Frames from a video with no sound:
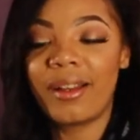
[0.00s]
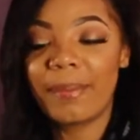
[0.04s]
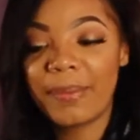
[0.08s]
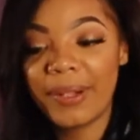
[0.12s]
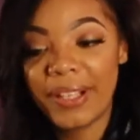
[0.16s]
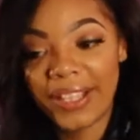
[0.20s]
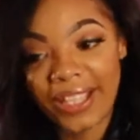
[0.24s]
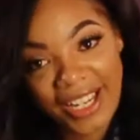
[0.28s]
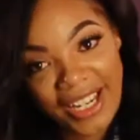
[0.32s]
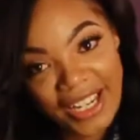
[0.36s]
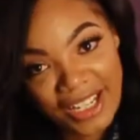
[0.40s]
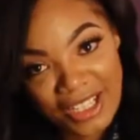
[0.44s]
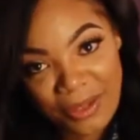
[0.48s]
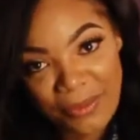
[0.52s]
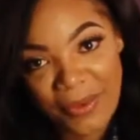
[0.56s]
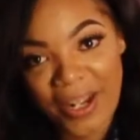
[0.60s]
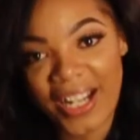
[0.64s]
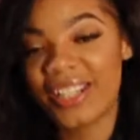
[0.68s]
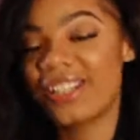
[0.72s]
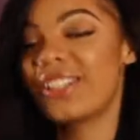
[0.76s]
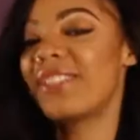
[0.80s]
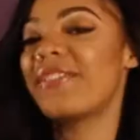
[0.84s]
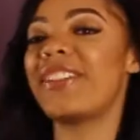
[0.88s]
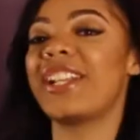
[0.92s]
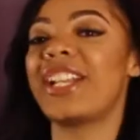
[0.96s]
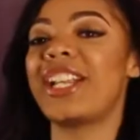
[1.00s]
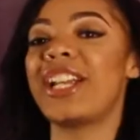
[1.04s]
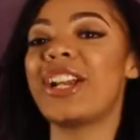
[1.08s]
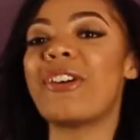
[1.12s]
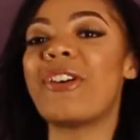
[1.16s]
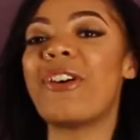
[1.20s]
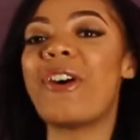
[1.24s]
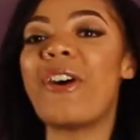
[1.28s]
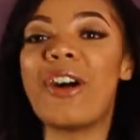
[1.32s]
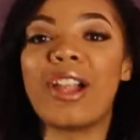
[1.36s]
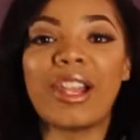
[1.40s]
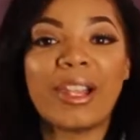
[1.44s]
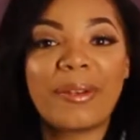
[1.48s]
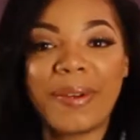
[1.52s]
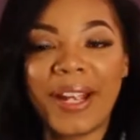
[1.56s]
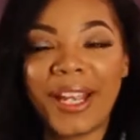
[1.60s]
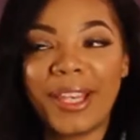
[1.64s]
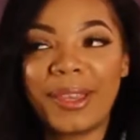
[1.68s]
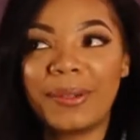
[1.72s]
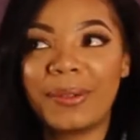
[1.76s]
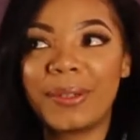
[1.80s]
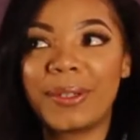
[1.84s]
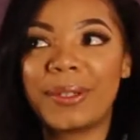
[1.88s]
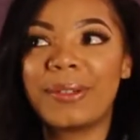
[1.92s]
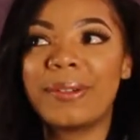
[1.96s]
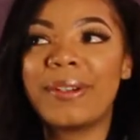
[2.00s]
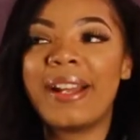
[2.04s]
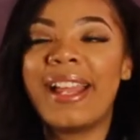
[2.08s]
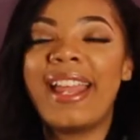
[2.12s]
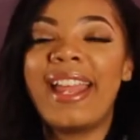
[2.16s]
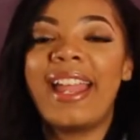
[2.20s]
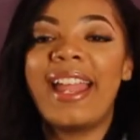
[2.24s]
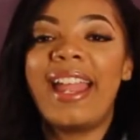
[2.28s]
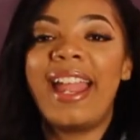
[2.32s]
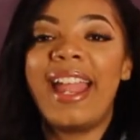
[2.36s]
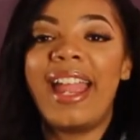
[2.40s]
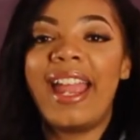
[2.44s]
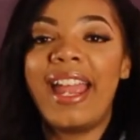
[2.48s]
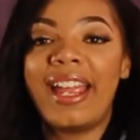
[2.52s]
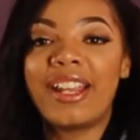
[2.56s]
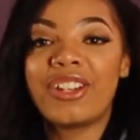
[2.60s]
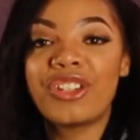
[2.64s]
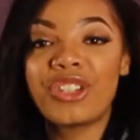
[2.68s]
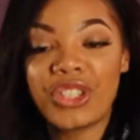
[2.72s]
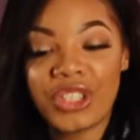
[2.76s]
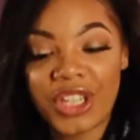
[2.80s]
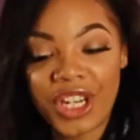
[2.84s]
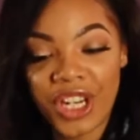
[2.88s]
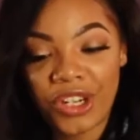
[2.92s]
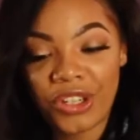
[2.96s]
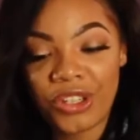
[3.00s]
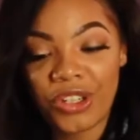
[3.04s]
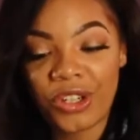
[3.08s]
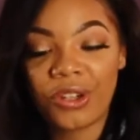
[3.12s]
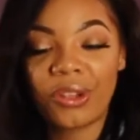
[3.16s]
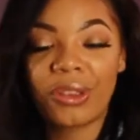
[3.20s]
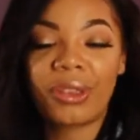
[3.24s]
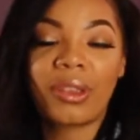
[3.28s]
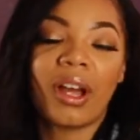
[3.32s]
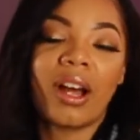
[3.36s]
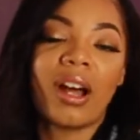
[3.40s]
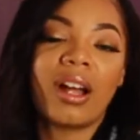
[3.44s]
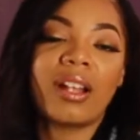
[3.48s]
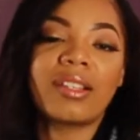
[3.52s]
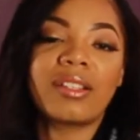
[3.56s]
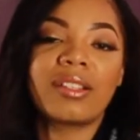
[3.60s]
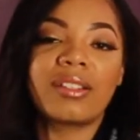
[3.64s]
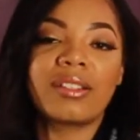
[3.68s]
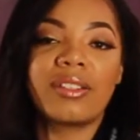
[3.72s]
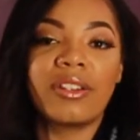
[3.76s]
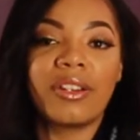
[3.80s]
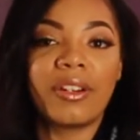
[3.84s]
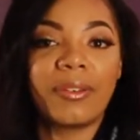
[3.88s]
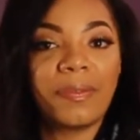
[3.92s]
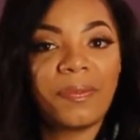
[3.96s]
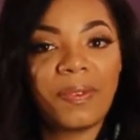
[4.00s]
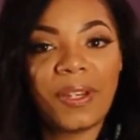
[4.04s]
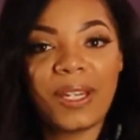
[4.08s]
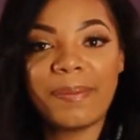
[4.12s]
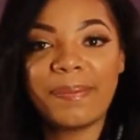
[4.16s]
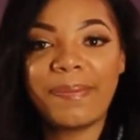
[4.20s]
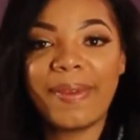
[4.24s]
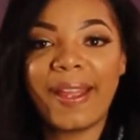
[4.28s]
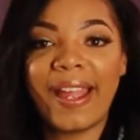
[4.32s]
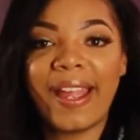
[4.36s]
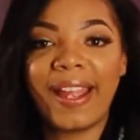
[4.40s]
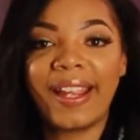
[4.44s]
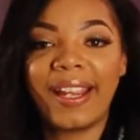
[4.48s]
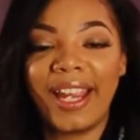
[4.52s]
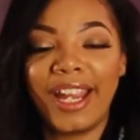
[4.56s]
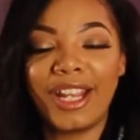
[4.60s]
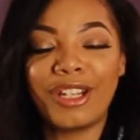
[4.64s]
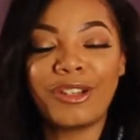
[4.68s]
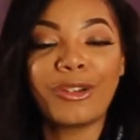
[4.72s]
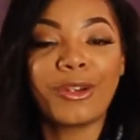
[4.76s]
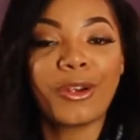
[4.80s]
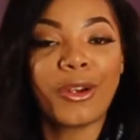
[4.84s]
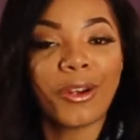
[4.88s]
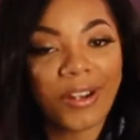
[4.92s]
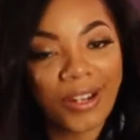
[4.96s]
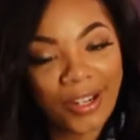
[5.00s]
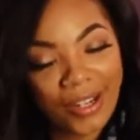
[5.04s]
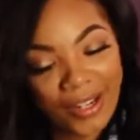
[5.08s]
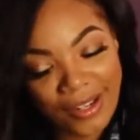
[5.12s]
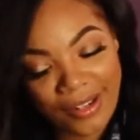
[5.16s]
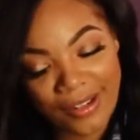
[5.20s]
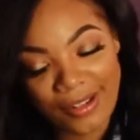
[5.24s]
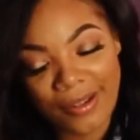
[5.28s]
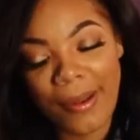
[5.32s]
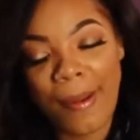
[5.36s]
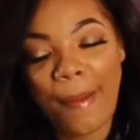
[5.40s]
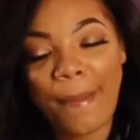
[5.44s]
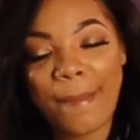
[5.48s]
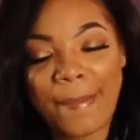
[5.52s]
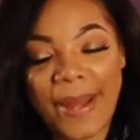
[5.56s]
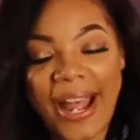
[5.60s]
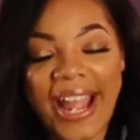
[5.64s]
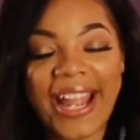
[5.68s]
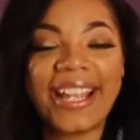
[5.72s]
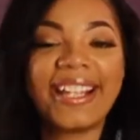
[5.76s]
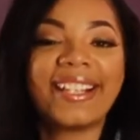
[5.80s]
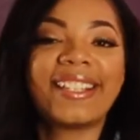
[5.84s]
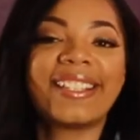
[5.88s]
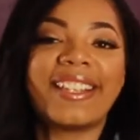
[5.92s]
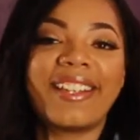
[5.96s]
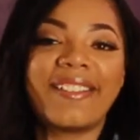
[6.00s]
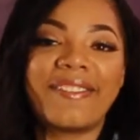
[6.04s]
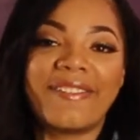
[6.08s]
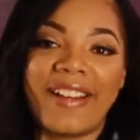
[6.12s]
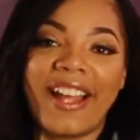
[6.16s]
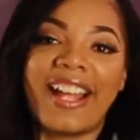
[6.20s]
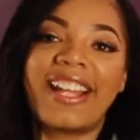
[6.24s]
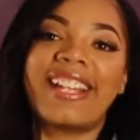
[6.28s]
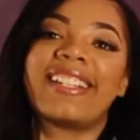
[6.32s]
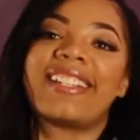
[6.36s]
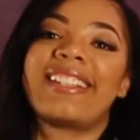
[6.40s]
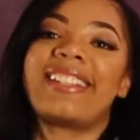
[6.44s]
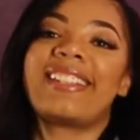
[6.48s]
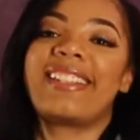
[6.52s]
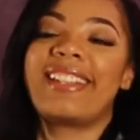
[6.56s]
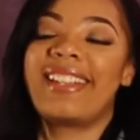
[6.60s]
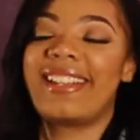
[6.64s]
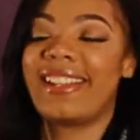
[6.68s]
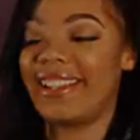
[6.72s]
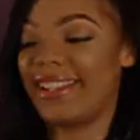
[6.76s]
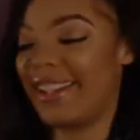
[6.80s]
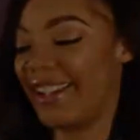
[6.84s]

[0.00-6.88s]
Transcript: Please watch the video all the way through and share your thoughts, your feedback, and your unbiased advice.